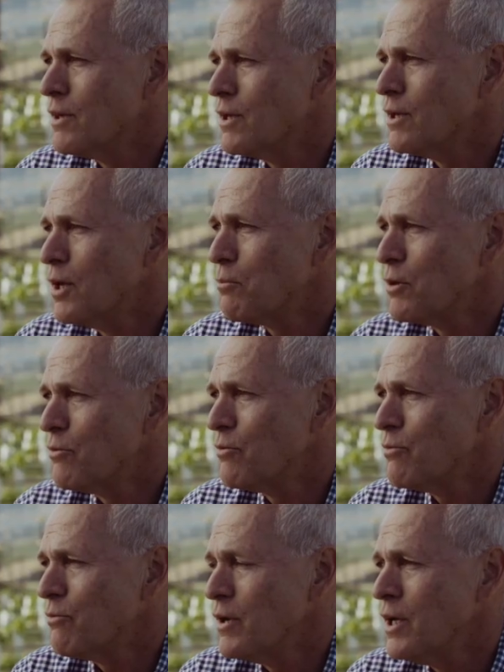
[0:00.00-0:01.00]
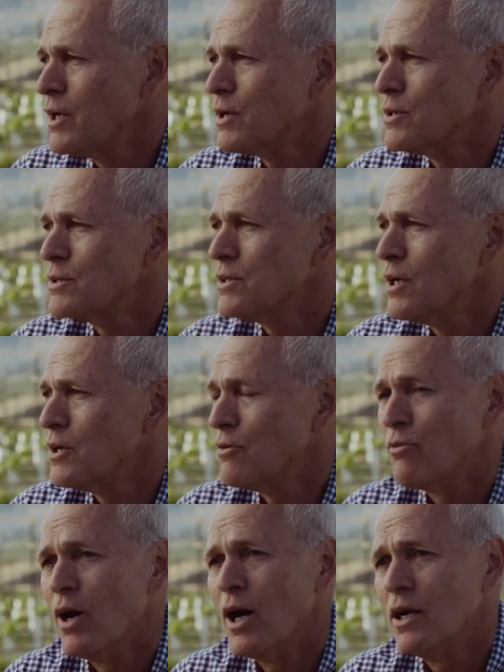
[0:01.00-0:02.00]
The number of acres
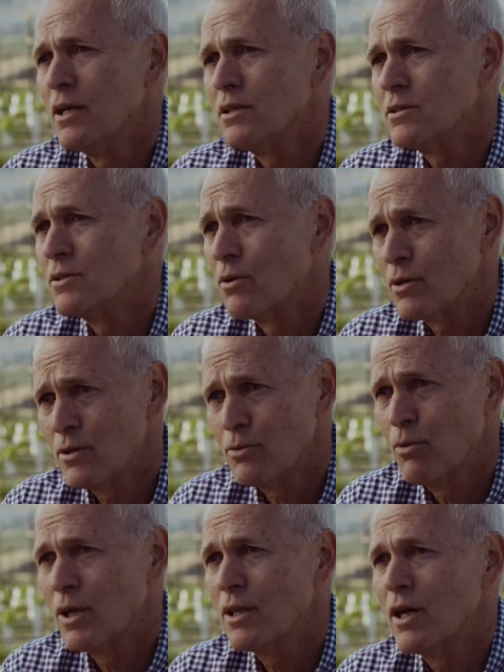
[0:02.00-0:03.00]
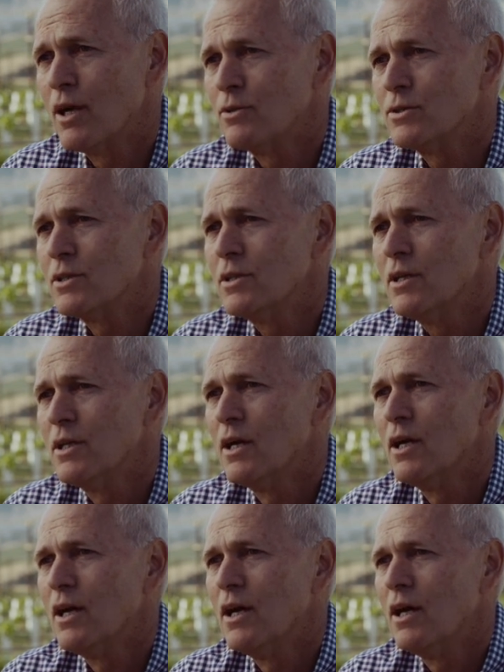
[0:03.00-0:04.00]
under vine is north of 20,000,
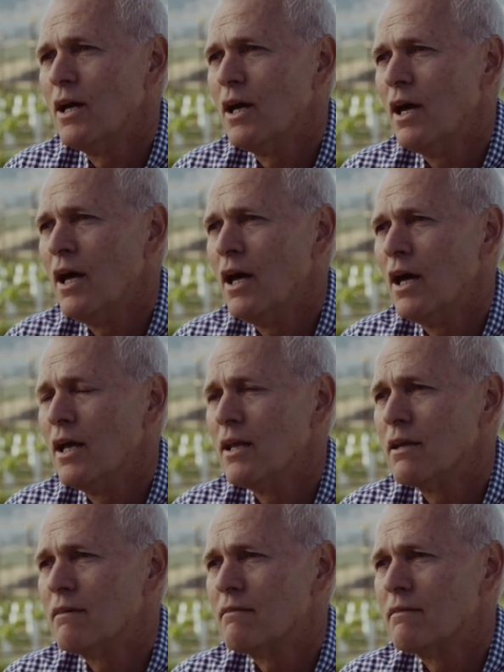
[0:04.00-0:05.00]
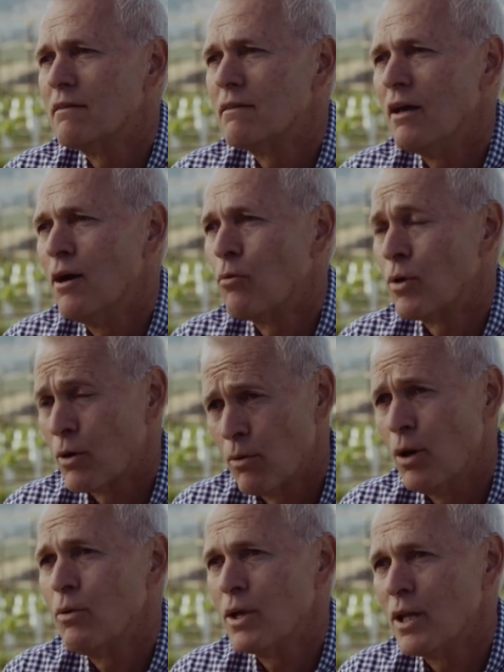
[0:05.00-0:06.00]
and we're
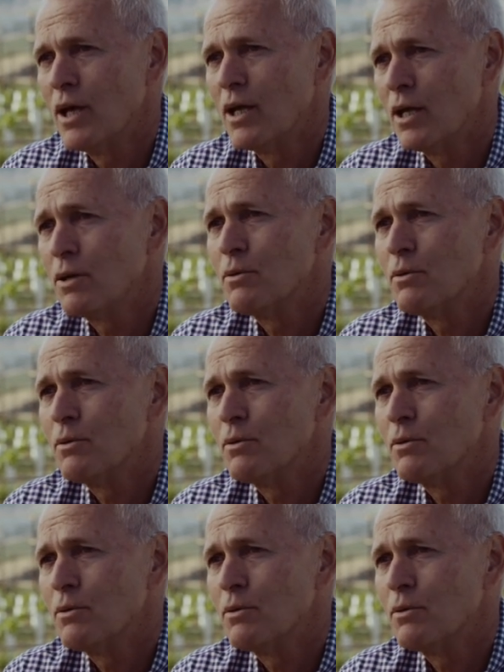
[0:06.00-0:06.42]
growing that